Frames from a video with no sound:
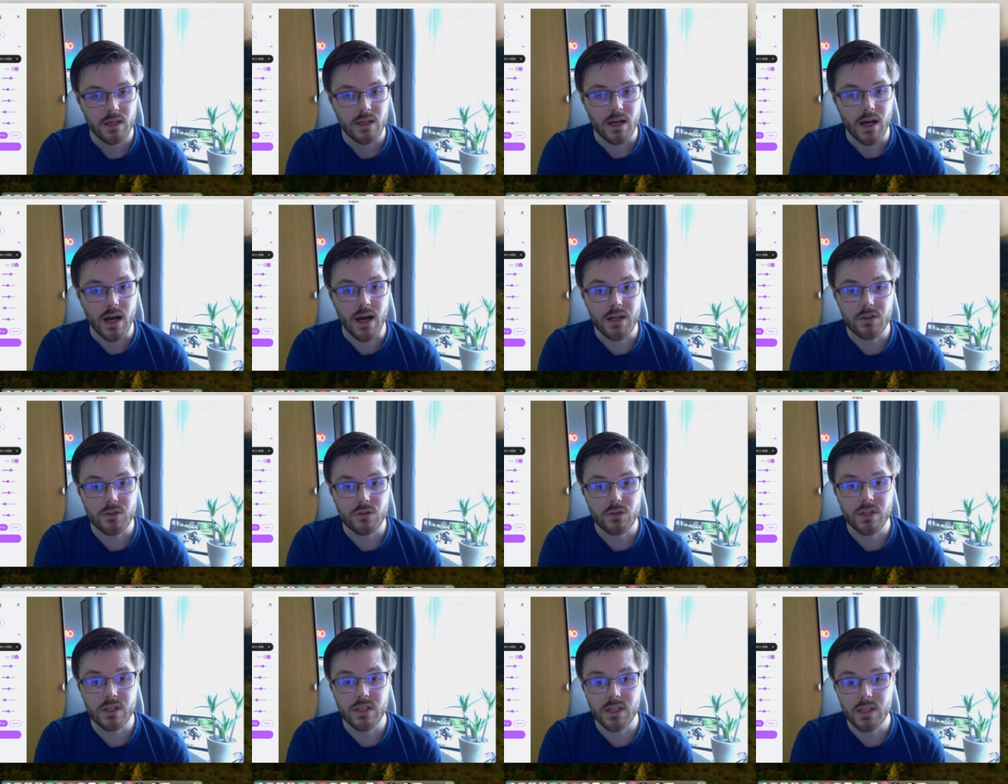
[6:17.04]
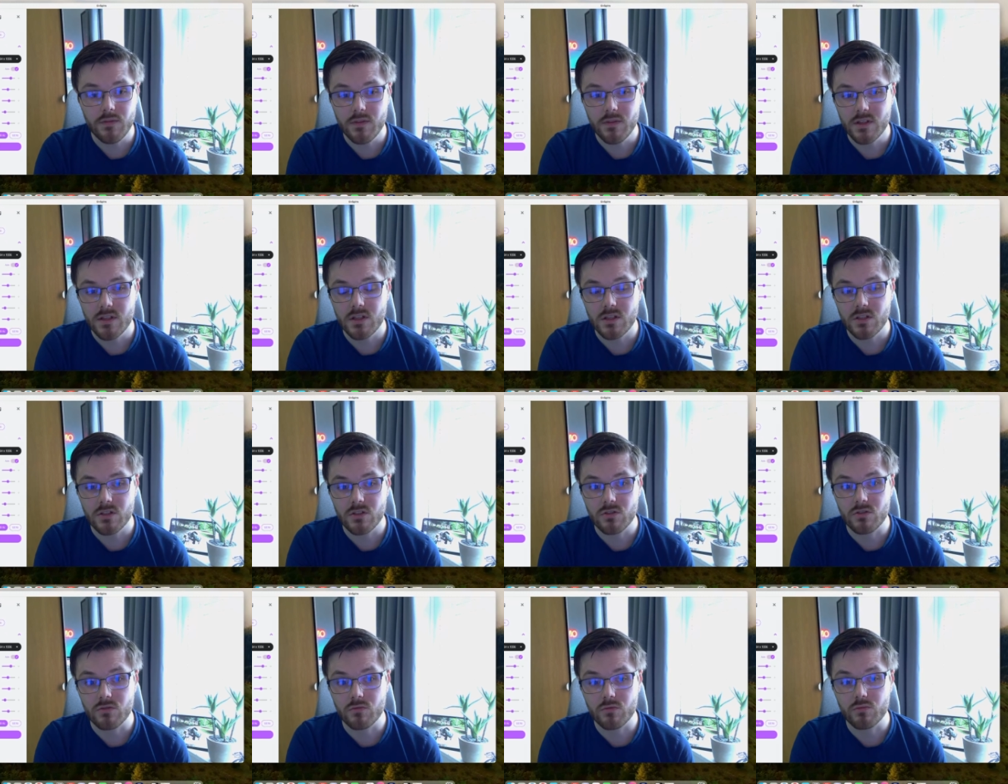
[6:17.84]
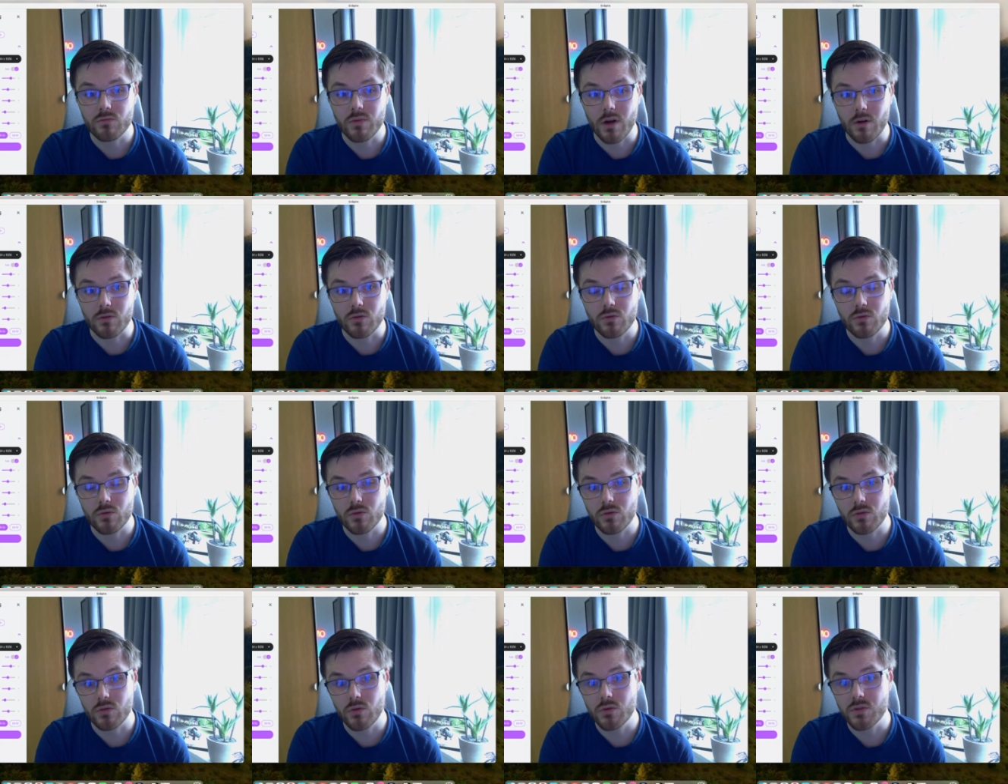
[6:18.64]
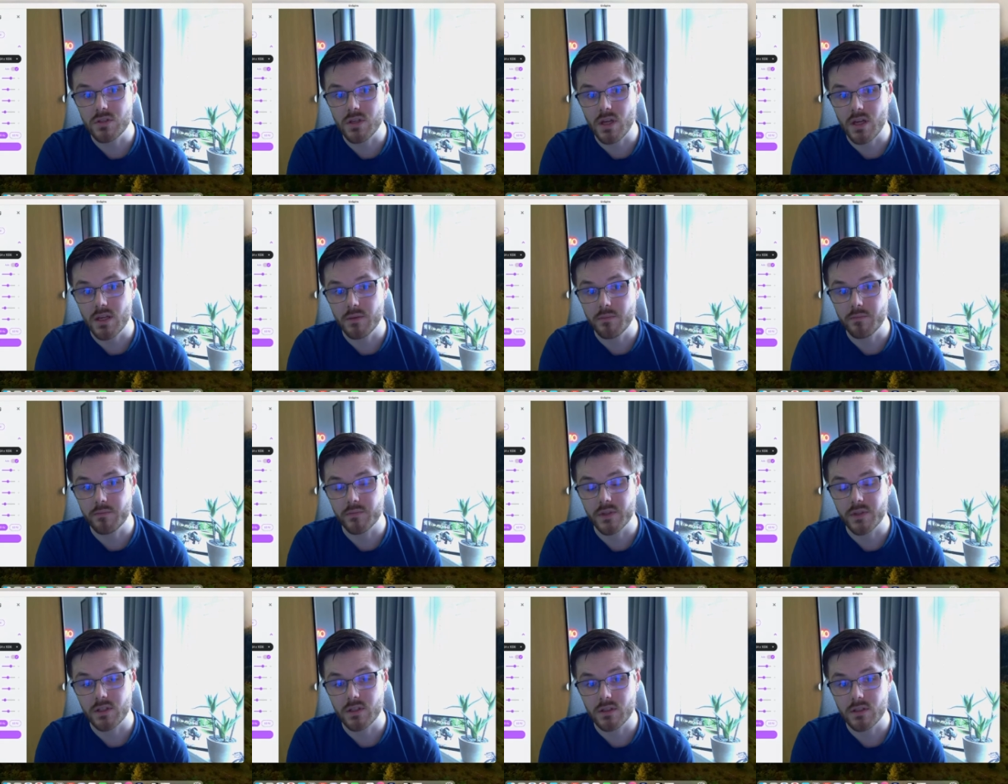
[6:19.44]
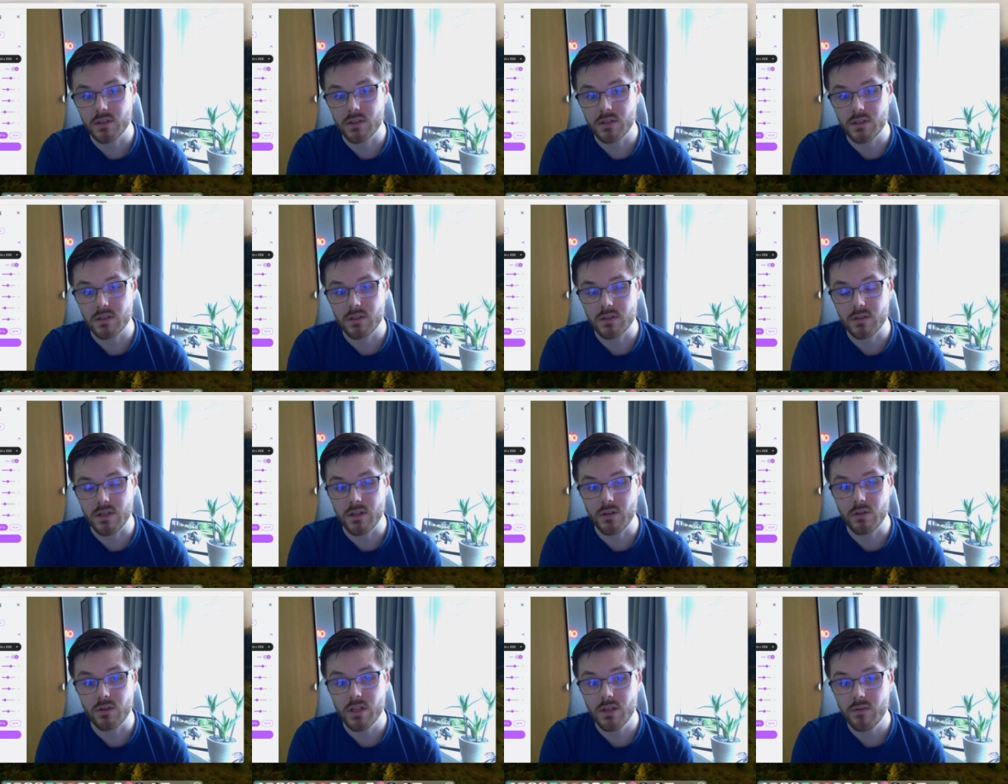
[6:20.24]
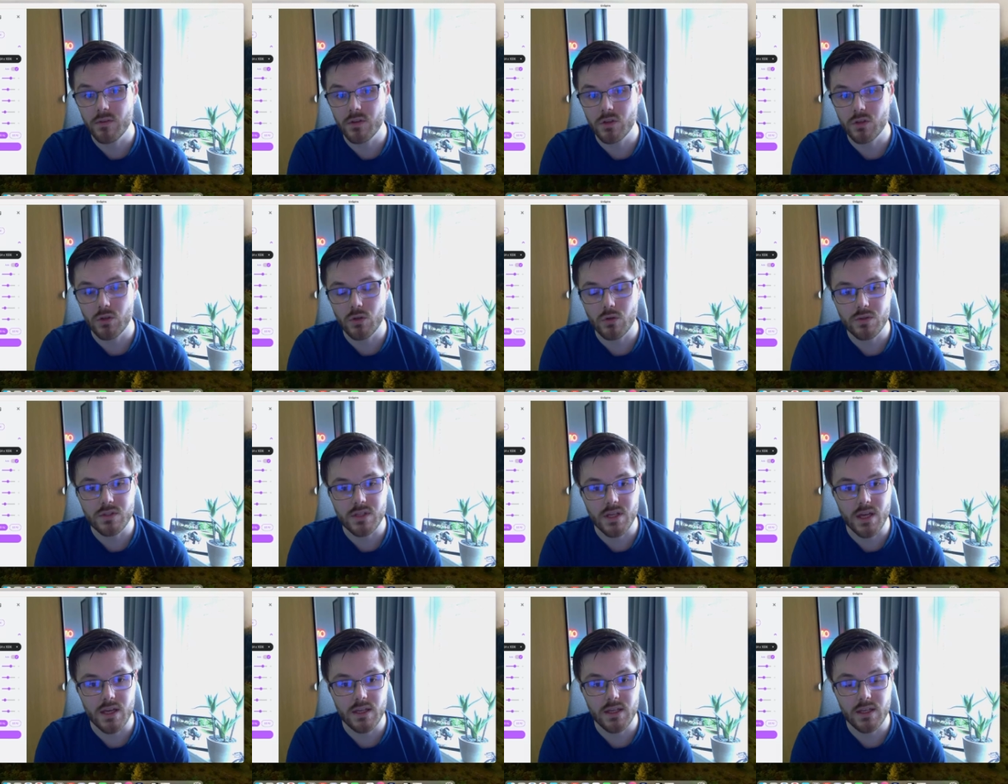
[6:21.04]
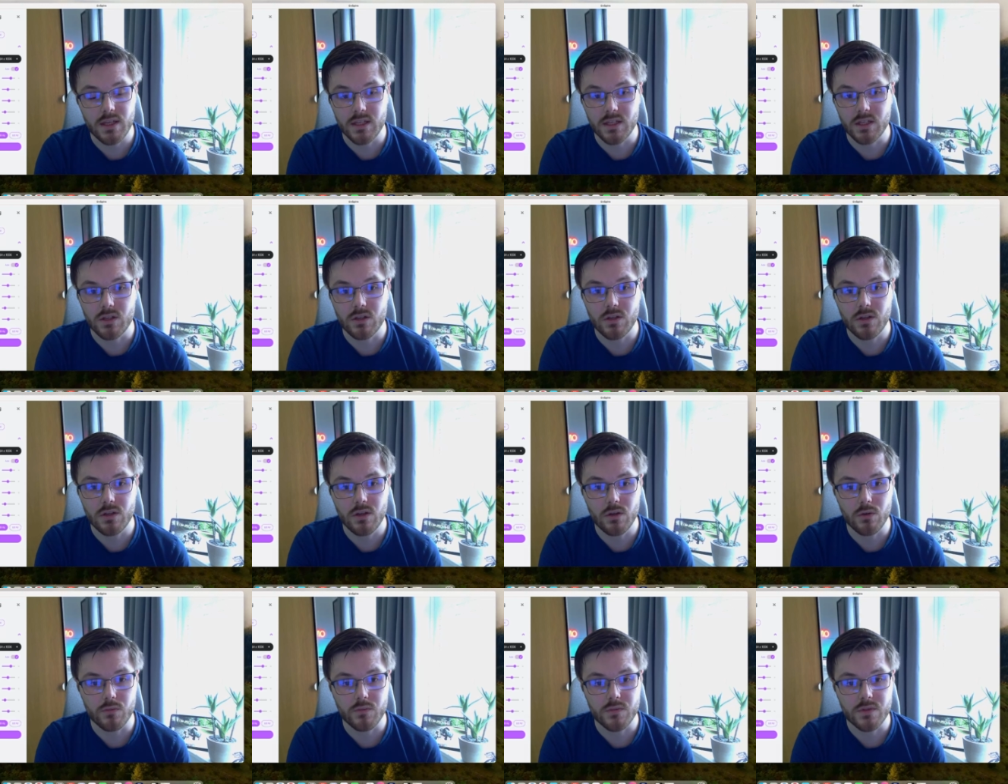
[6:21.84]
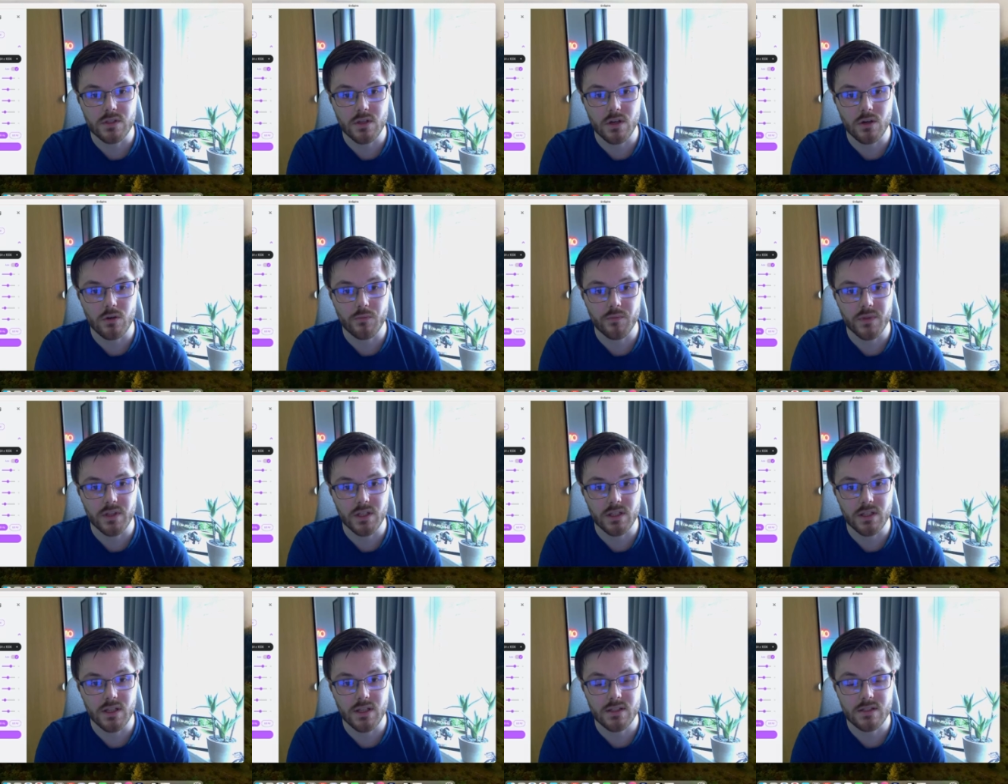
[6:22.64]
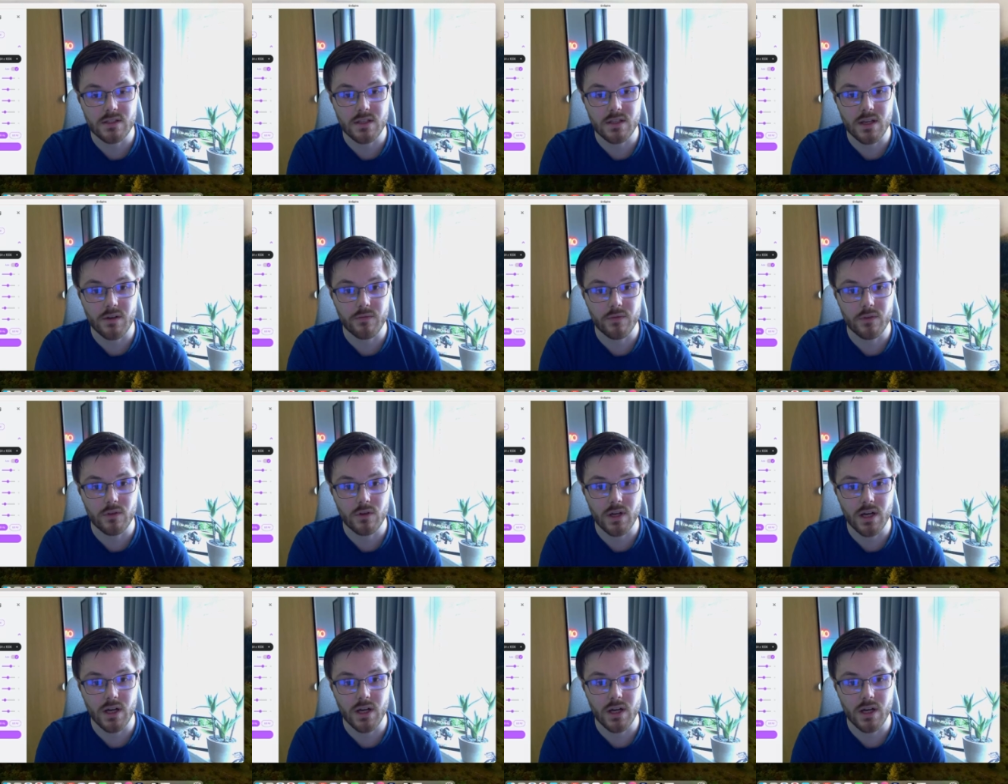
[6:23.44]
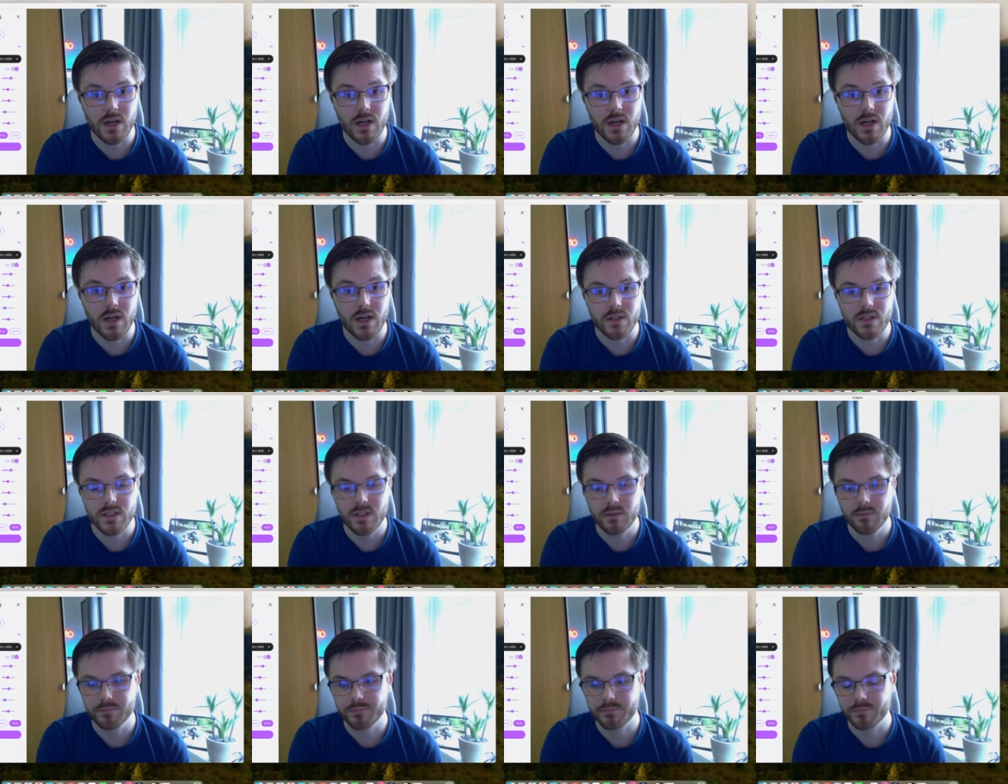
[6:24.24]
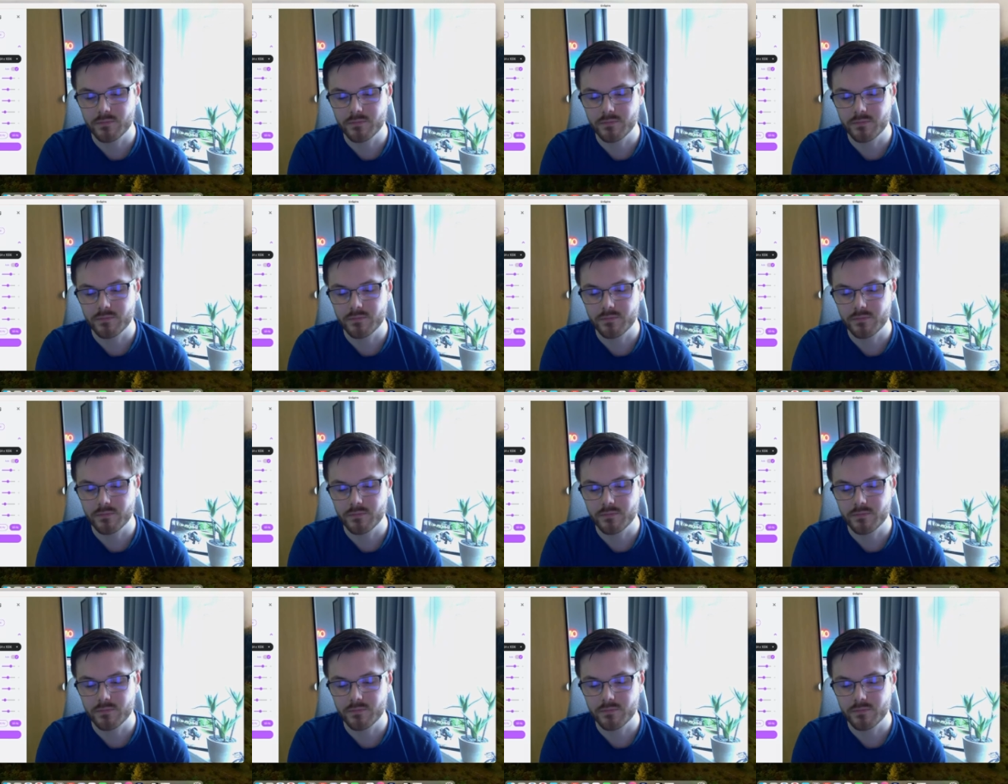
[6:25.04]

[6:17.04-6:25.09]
And you can even, well, use a and you can even use a EQ. So let's have a look at high quality.